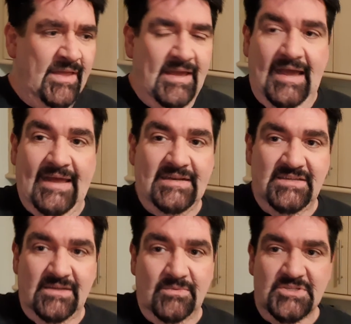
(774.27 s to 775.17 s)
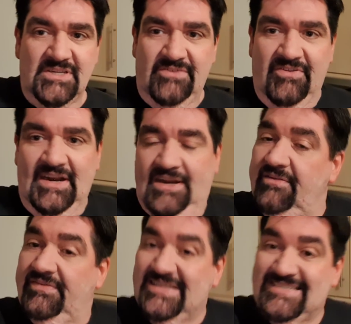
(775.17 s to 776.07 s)
and I wasn't really in a
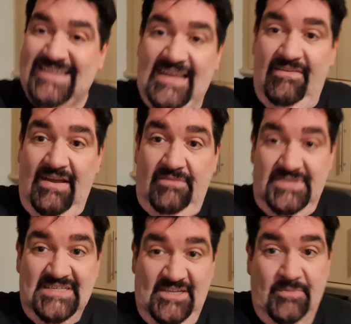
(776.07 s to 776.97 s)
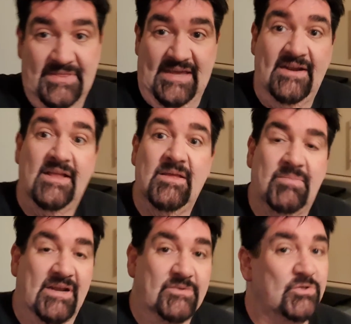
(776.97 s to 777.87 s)
fit state of health to deal with that.
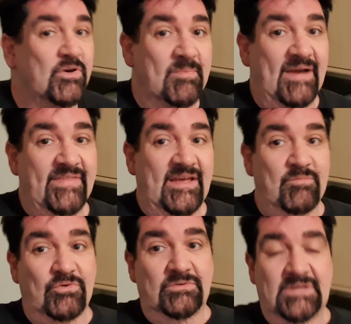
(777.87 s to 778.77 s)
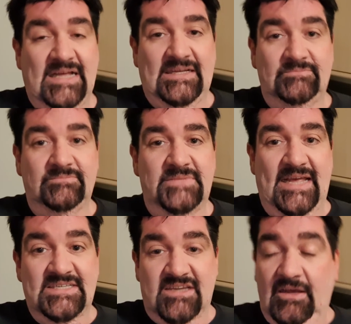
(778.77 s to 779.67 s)
But I'll talk about that more
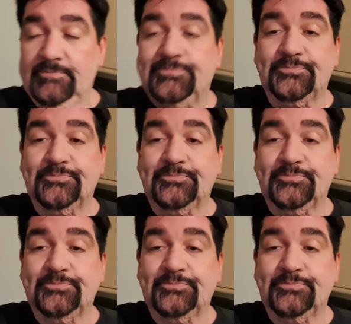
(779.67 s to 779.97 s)
next time.